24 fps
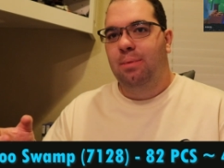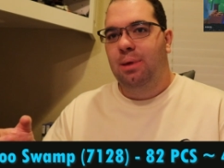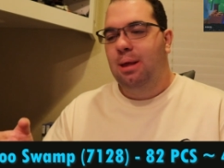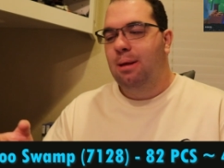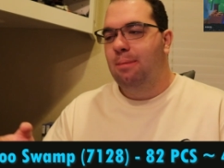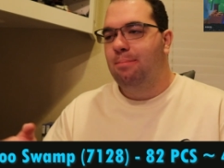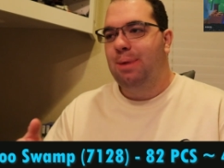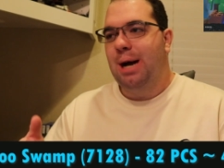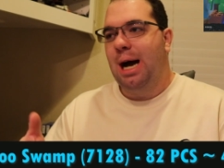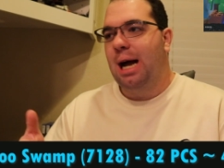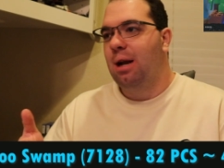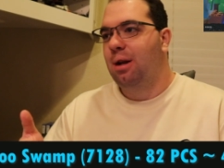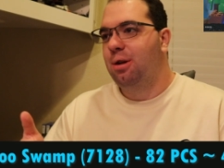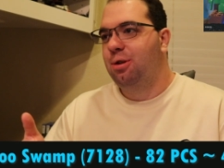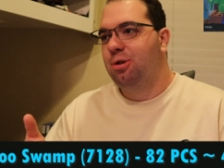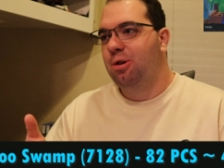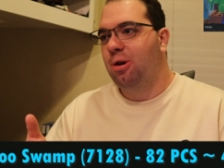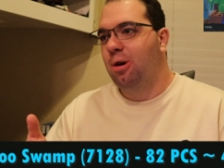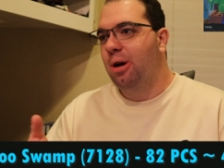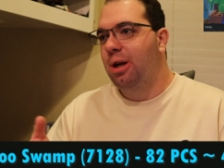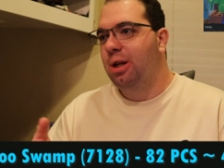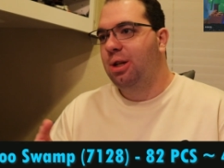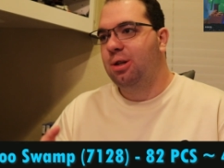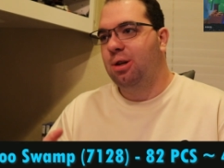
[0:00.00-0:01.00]
The battle
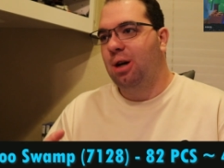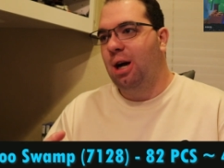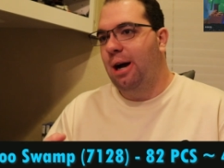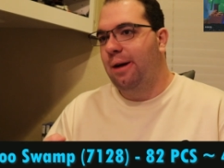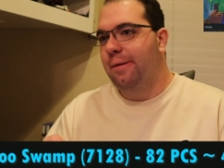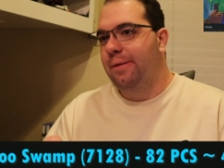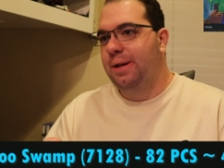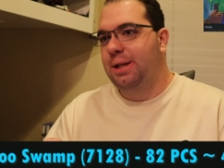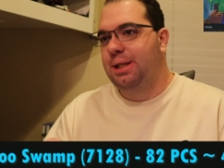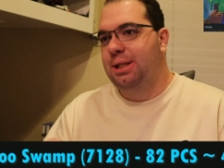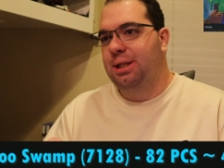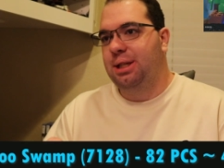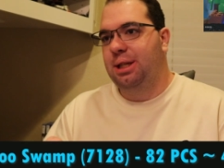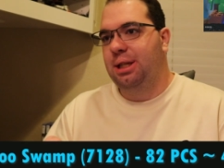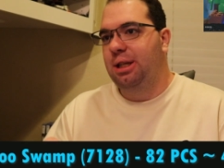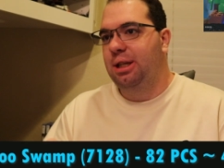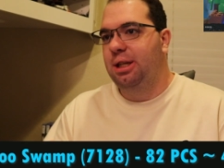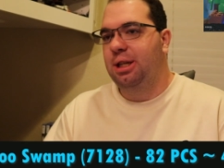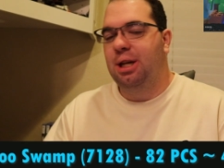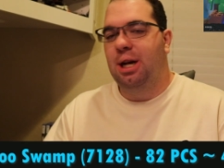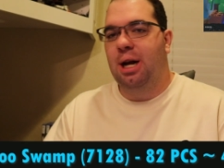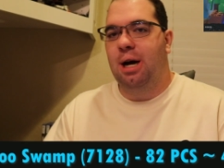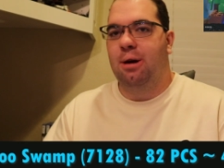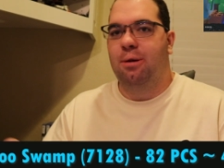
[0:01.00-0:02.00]
droids are obviously,
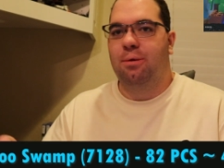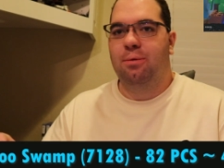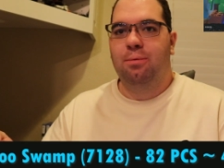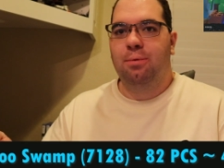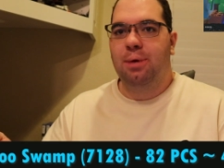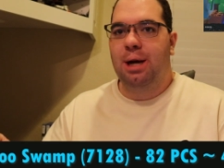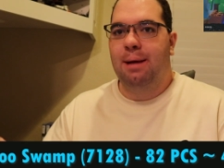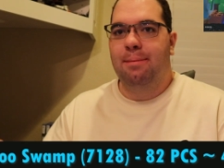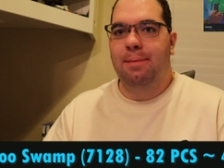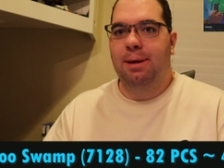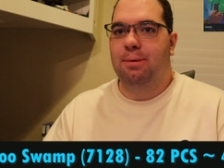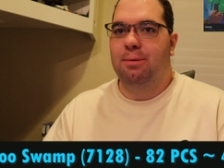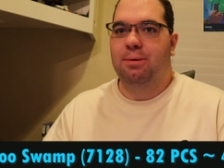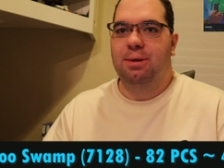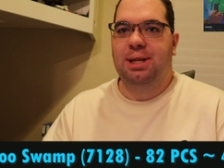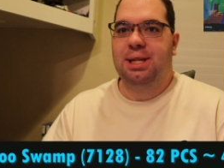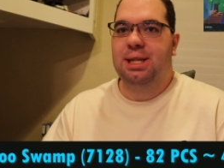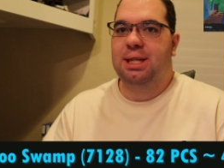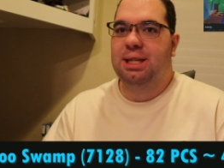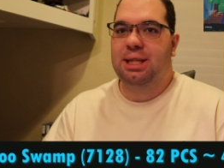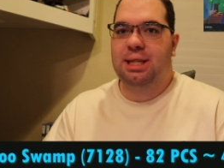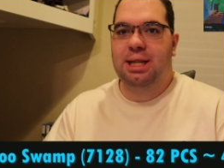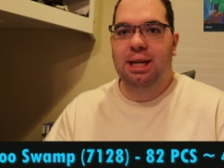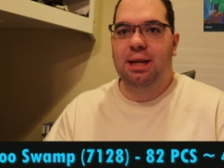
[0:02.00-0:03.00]
you know, I mean, we
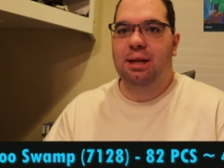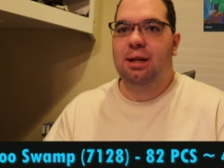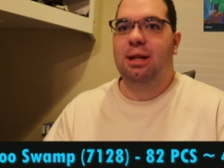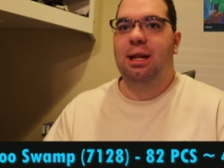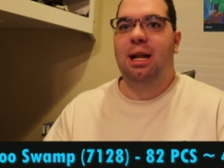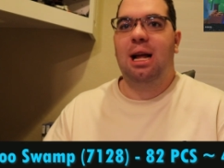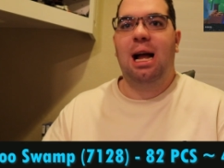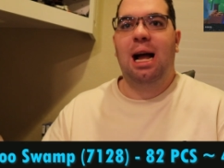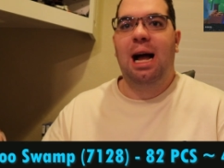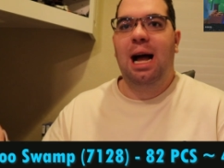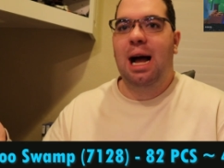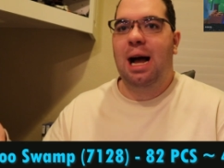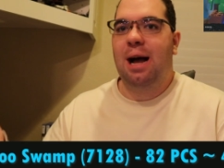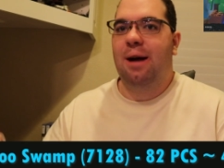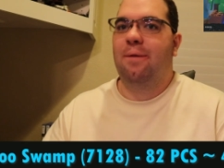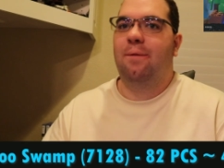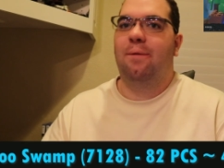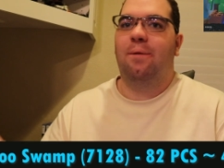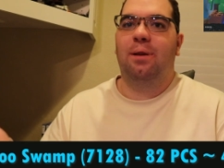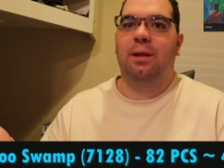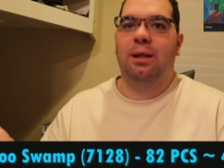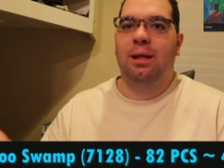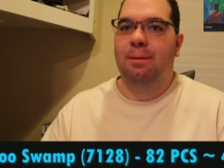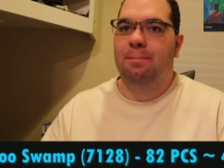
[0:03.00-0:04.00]
still
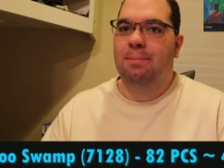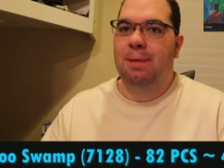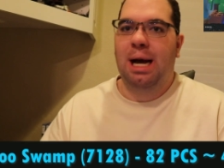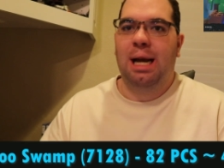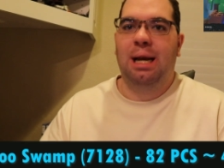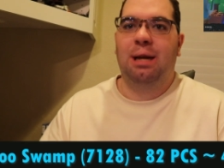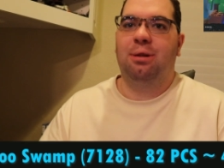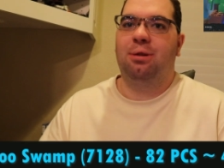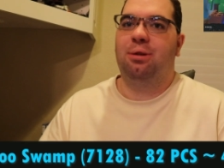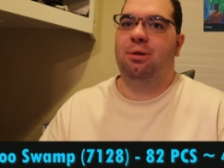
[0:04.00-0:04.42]
have the battle